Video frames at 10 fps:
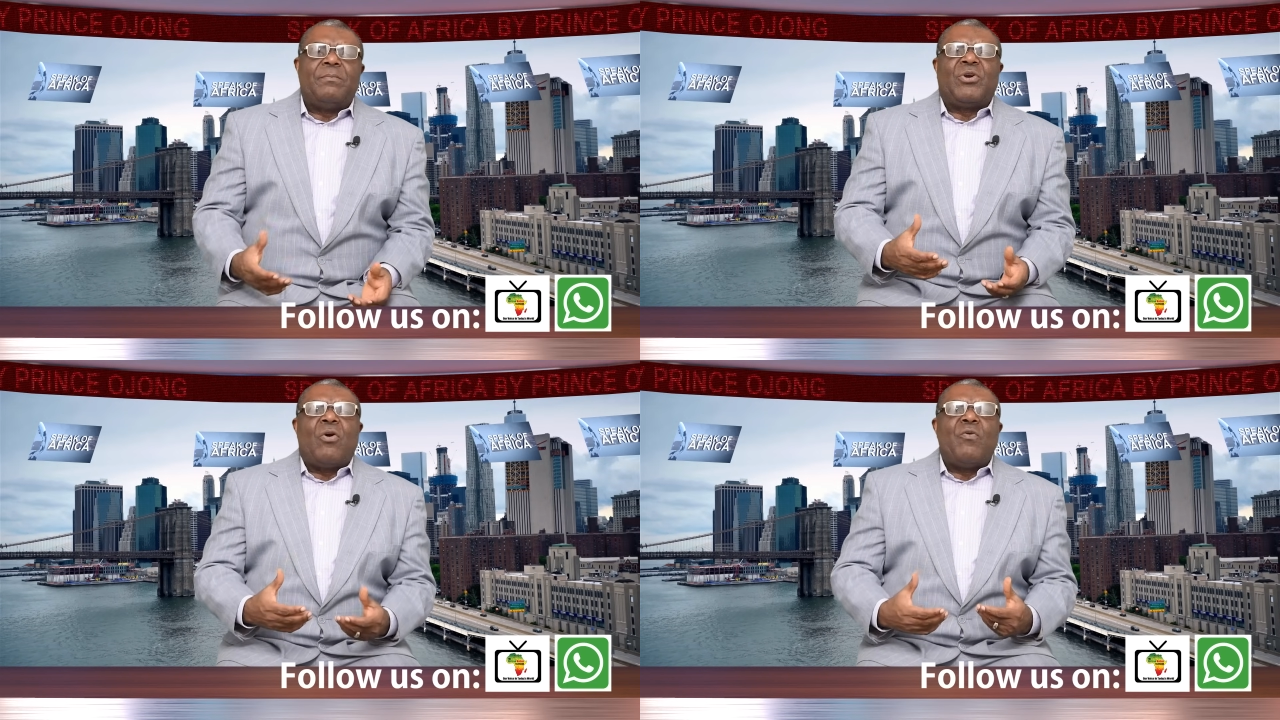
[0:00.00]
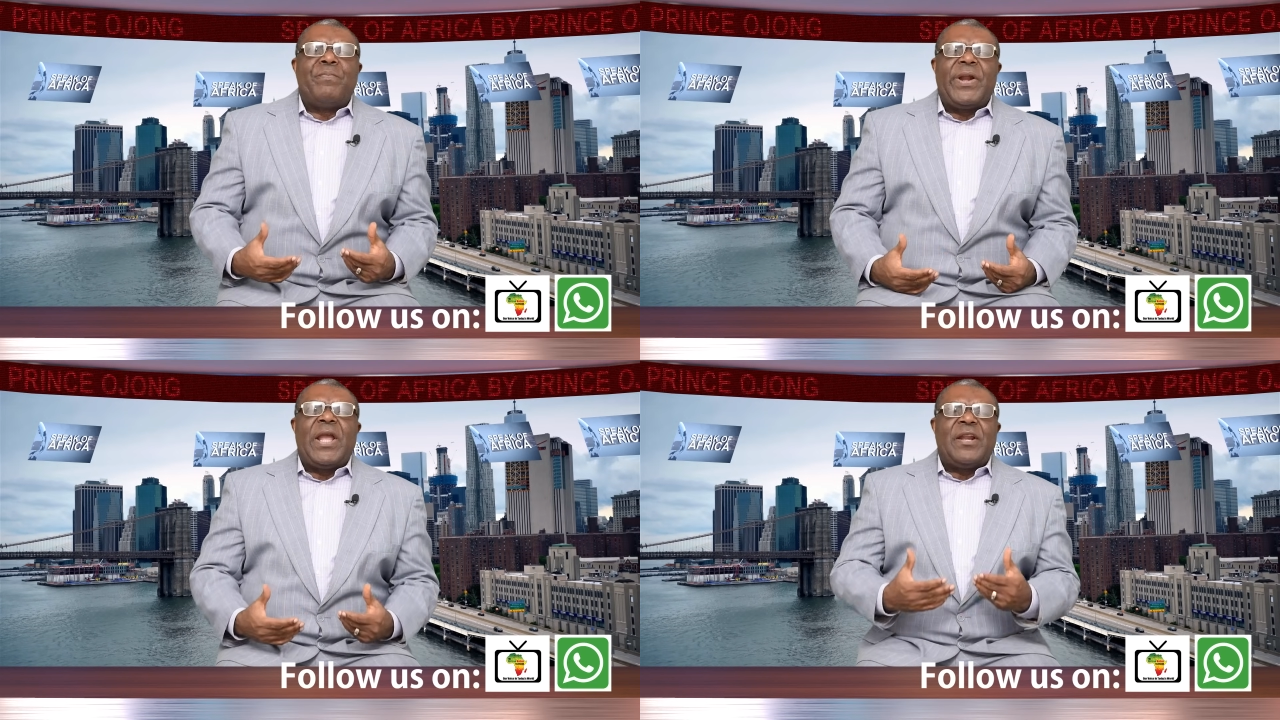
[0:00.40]
Because
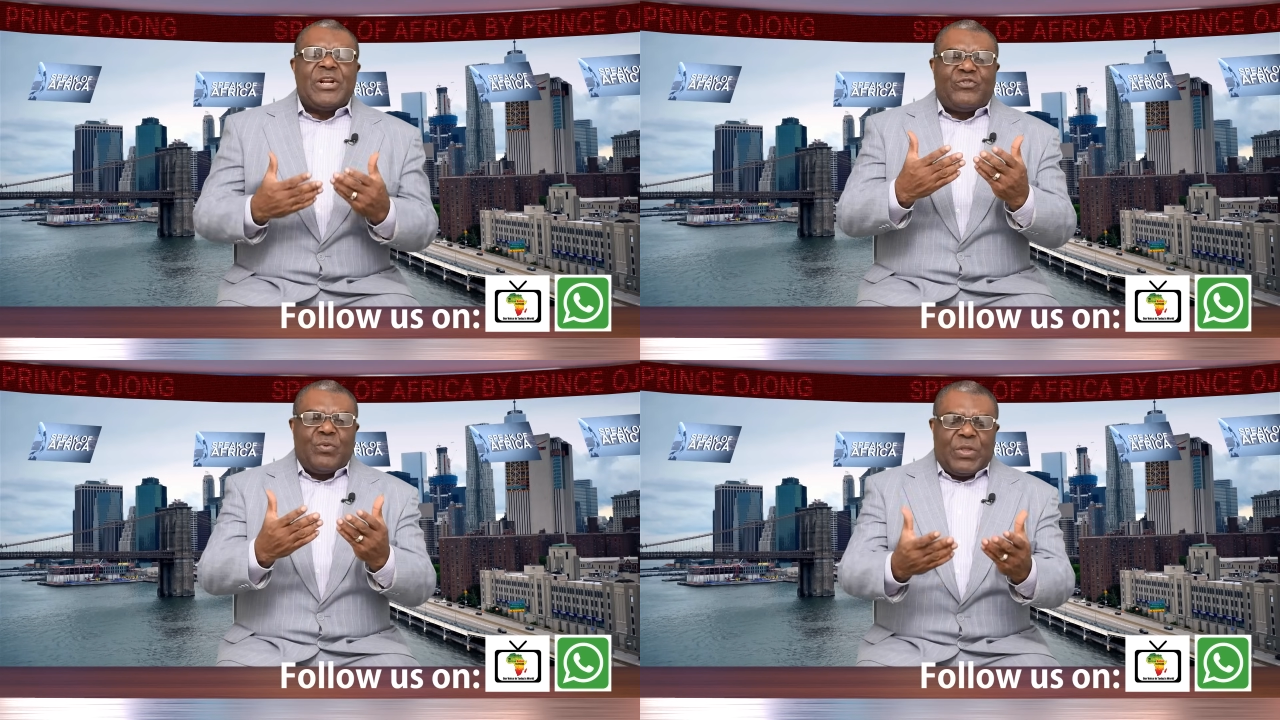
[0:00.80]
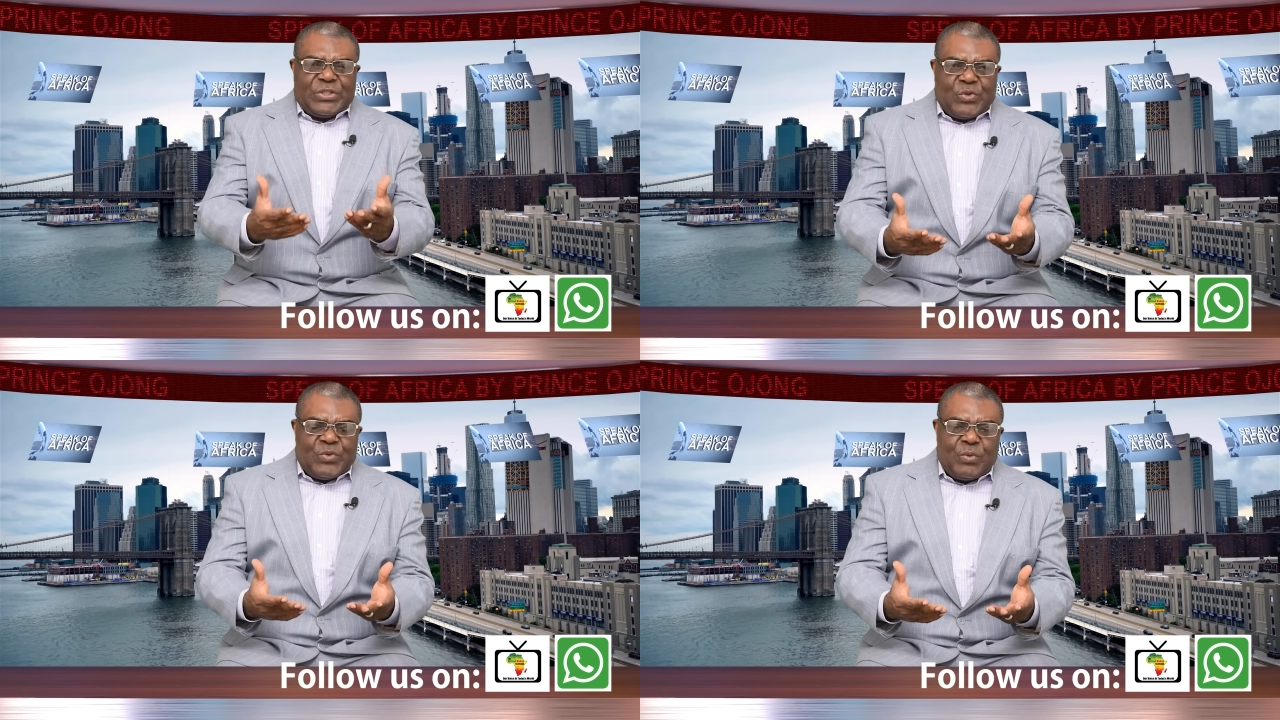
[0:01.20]
we're bringing the
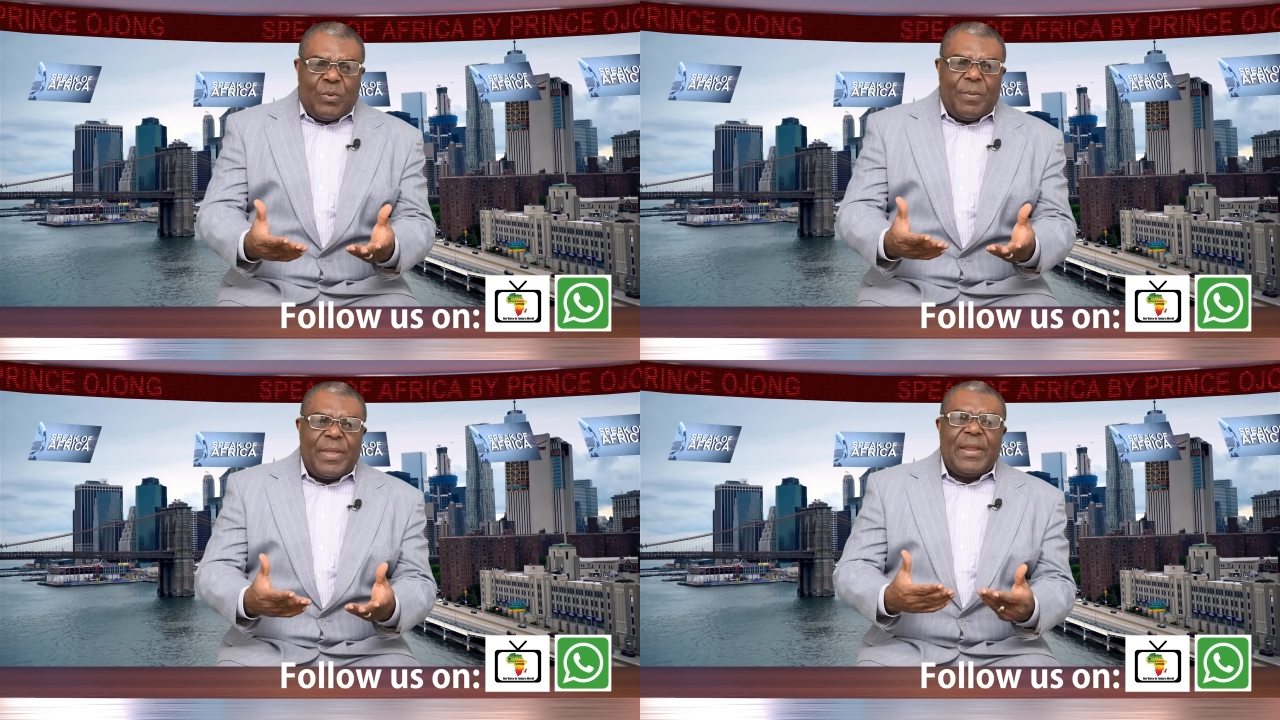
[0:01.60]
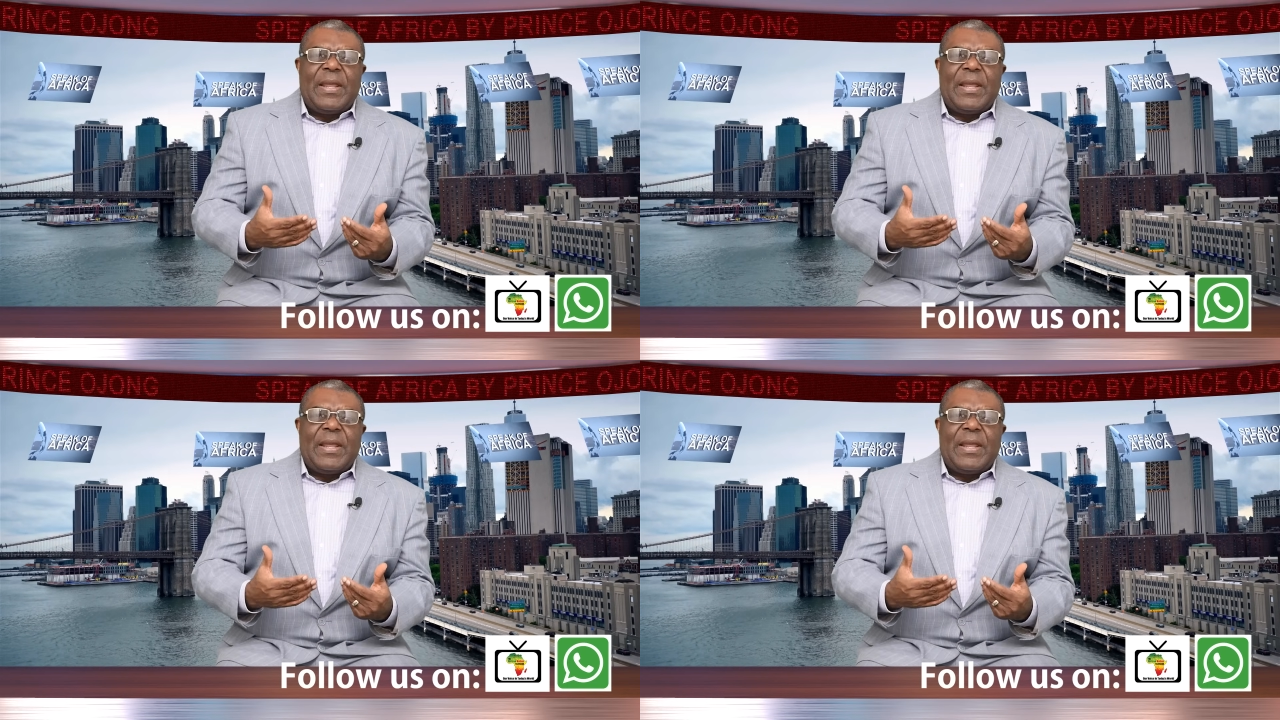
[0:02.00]
truth to you.